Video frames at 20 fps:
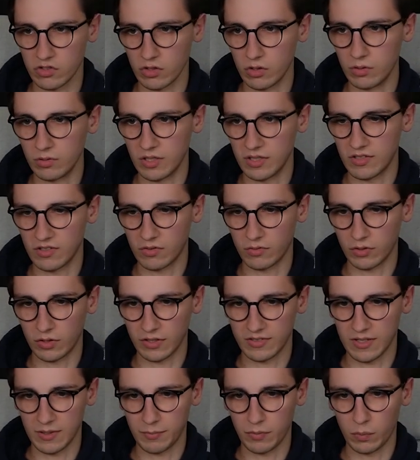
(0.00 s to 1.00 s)
So this is, for
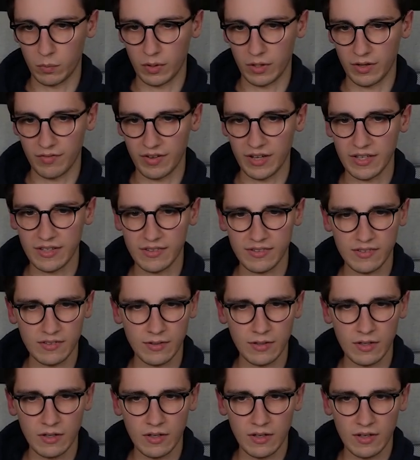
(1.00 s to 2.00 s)
example, one event.
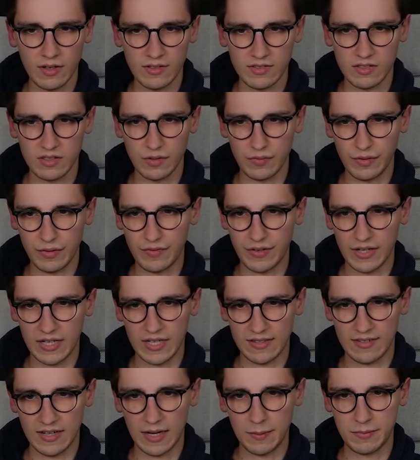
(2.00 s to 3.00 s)
Let's see if we find
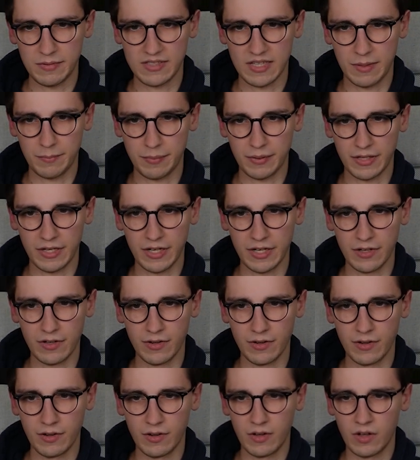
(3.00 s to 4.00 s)
a timestamp in
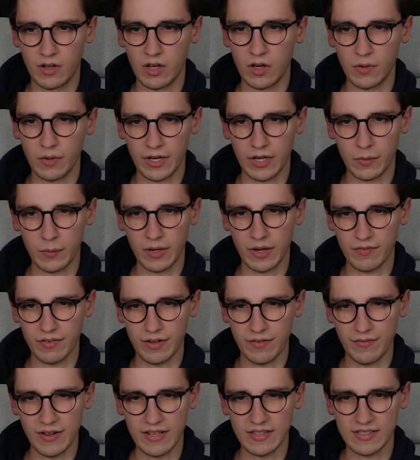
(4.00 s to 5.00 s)
here. Oh, here we have
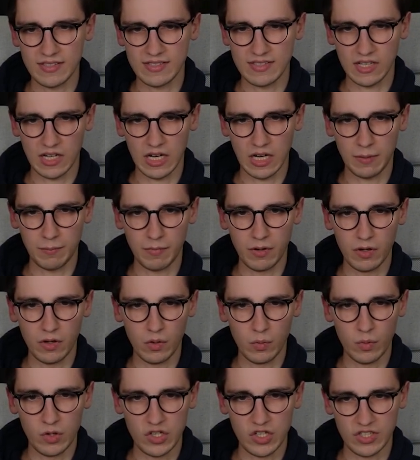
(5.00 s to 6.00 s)
event time,
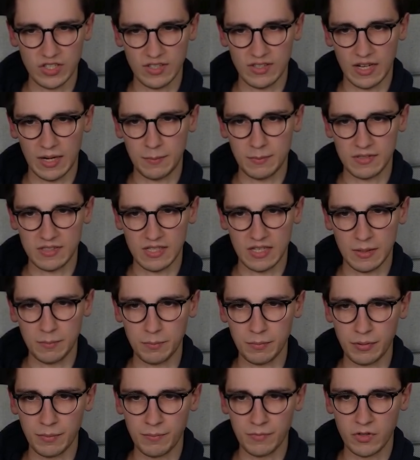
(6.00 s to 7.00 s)
which is a
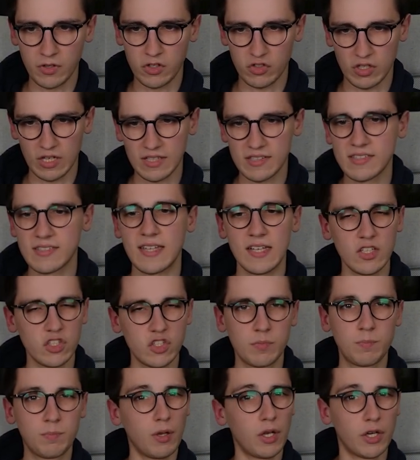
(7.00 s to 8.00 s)
timestamp. So let's tell
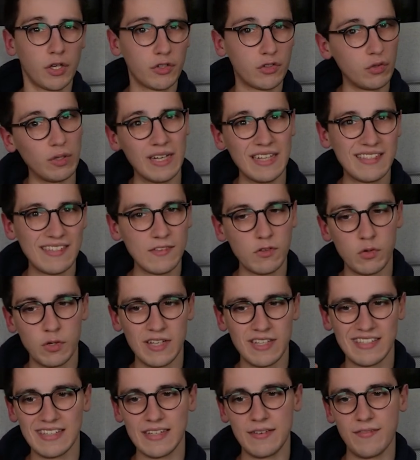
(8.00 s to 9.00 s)
Splunk to listen to
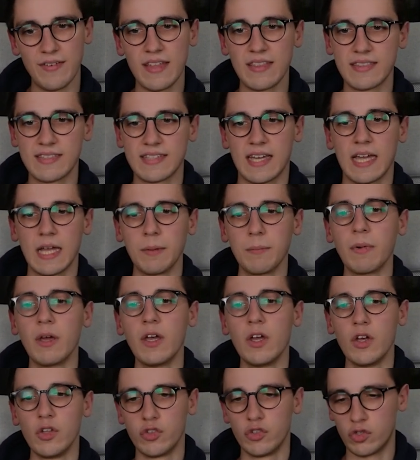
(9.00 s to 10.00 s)
this event time
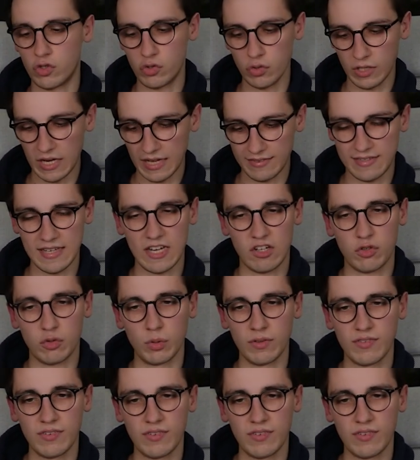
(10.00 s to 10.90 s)
to get the actual